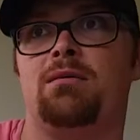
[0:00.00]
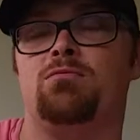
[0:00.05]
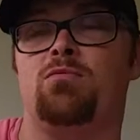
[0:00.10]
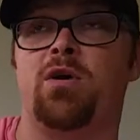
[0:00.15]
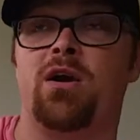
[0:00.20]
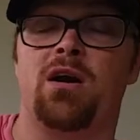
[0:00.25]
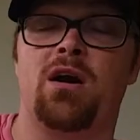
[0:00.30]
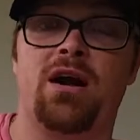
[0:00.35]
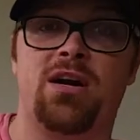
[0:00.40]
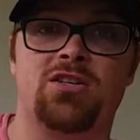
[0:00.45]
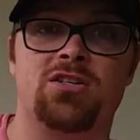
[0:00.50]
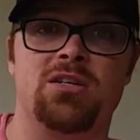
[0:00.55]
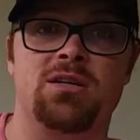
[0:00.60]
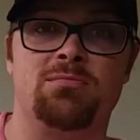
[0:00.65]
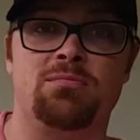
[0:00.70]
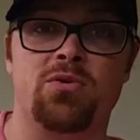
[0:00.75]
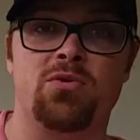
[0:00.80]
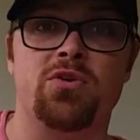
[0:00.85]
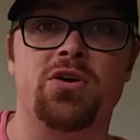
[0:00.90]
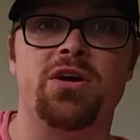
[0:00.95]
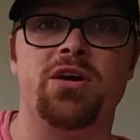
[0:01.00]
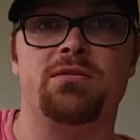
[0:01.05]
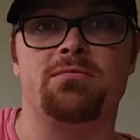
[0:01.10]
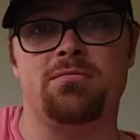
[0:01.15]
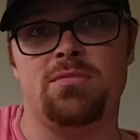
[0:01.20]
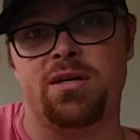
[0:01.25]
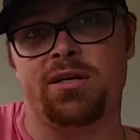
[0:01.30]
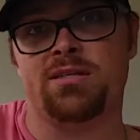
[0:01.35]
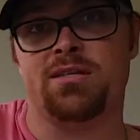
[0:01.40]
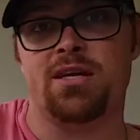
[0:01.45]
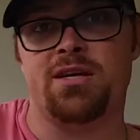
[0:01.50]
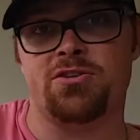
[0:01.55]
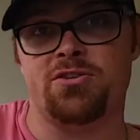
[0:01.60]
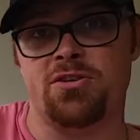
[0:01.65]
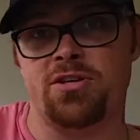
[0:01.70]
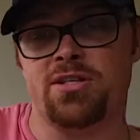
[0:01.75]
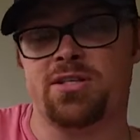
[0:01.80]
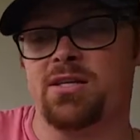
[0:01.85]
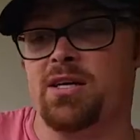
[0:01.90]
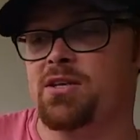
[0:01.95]
where I actually bought it,
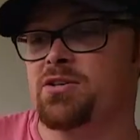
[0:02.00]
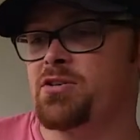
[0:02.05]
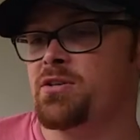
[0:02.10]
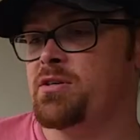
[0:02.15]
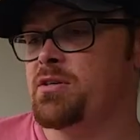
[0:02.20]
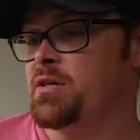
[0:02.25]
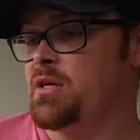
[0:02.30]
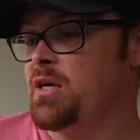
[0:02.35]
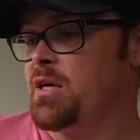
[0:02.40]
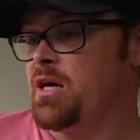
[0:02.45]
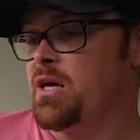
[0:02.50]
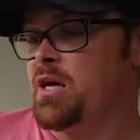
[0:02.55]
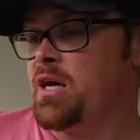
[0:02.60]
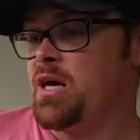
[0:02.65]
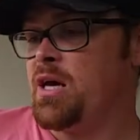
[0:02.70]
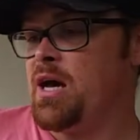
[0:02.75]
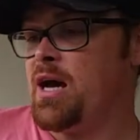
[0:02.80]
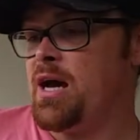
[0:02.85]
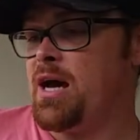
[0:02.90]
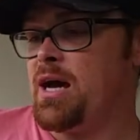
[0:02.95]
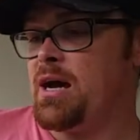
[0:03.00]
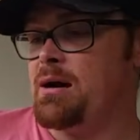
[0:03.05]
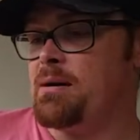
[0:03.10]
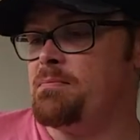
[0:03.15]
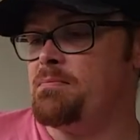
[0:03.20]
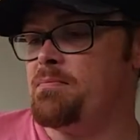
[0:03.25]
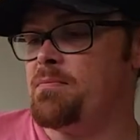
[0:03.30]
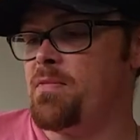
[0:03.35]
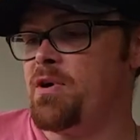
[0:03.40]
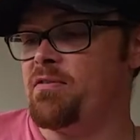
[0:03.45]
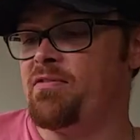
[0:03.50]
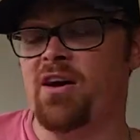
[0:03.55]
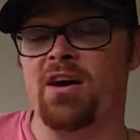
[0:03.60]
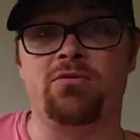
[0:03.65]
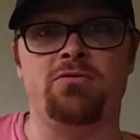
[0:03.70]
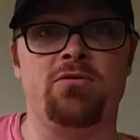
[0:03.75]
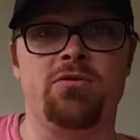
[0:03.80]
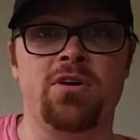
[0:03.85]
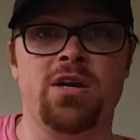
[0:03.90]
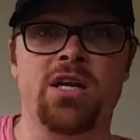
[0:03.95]
etc, etc. I've had
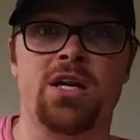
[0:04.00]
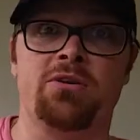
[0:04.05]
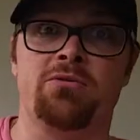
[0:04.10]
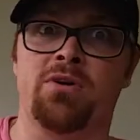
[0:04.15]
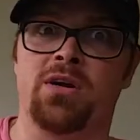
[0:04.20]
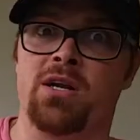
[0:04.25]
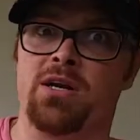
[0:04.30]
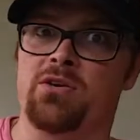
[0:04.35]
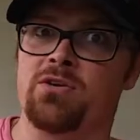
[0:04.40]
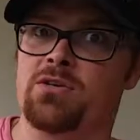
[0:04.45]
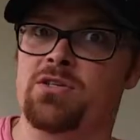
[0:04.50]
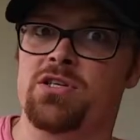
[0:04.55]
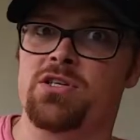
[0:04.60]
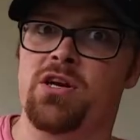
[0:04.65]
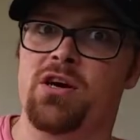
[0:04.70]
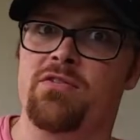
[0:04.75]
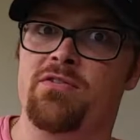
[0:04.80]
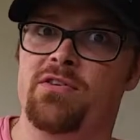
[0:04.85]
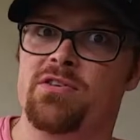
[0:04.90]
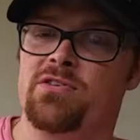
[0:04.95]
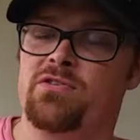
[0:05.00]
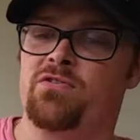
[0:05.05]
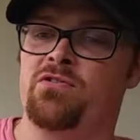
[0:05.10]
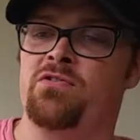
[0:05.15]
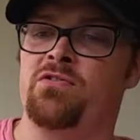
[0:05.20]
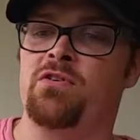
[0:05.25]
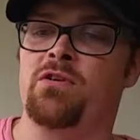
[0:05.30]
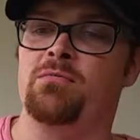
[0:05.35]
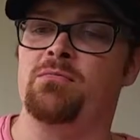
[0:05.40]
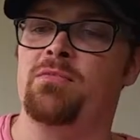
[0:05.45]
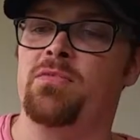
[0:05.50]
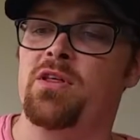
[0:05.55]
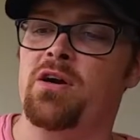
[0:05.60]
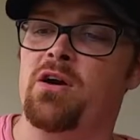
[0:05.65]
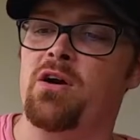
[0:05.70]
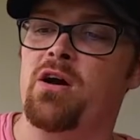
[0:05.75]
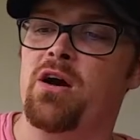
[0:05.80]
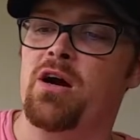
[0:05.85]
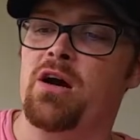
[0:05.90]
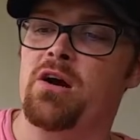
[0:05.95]
really good service from the
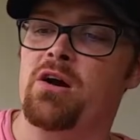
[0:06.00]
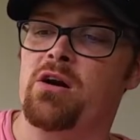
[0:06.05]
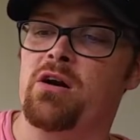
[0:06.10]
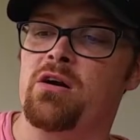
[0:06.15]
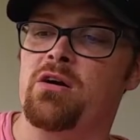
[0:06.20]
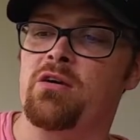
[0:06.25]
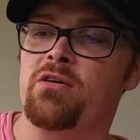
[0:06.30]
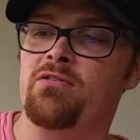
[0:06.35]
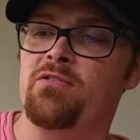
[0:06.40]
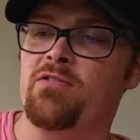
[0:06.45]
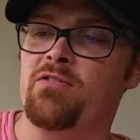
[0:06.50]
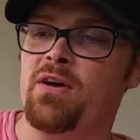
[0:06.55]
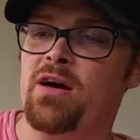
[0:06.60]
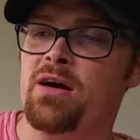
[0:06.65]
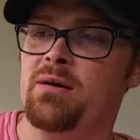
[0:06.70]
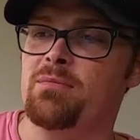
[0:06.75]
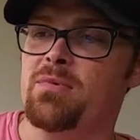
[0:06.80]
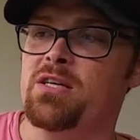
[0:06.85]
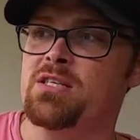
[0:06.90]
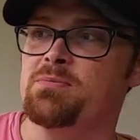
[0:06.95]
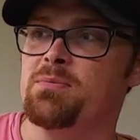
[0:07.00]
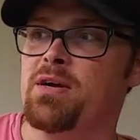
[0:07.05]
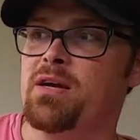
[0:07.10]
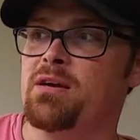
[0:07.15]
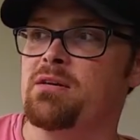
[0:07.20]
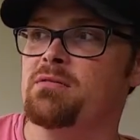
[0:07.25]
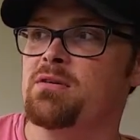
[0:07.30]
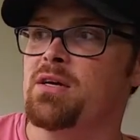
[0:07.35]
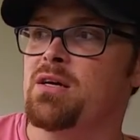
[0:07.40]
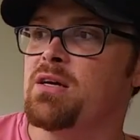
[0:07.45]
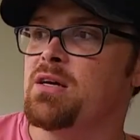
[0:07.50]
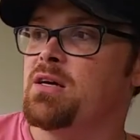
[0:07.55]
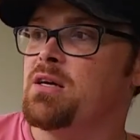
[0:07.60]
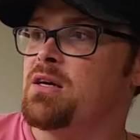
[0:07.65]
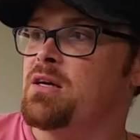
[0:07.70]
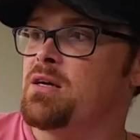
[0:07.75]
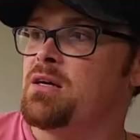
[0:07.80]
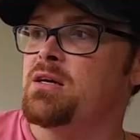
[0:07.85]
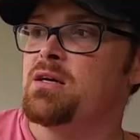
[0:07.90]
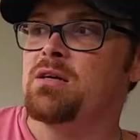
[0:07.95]
guy I got it off. He's been
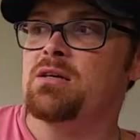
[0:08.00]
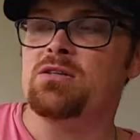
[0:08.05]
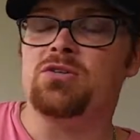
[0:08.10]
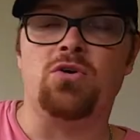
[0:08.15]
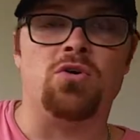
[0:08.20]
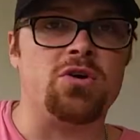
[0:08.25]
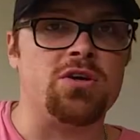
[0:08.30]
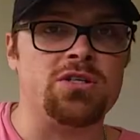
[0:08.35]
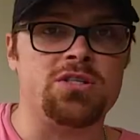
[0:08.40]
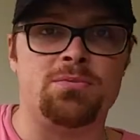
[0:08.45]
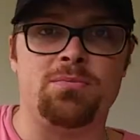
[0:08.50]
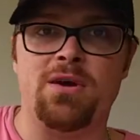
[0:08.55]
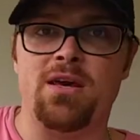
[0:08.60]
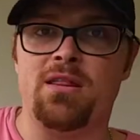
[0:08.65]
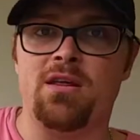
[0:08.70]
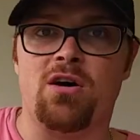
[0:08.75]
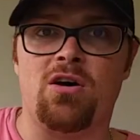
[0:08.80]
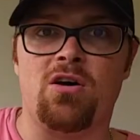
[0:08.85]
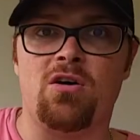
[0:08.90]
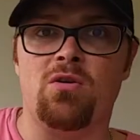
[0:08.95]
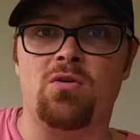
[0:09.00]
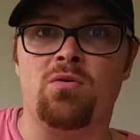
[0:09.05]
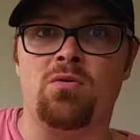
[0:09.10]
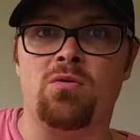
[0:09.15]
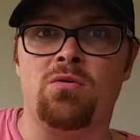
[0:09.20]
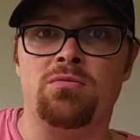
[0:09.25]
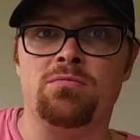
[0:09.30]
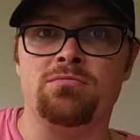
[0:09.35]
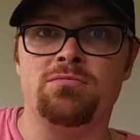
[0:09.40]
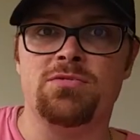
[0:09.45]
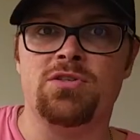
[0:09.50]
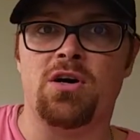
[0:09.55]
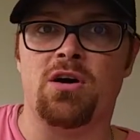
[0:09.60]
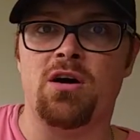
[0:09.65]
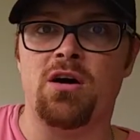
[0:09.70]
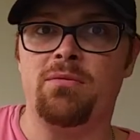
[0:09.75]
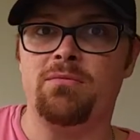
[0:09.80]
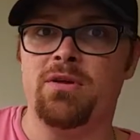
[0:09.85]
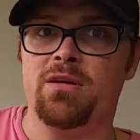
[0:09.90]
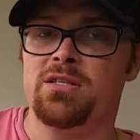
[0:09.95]
talking to me the whole
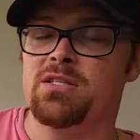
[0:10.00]
time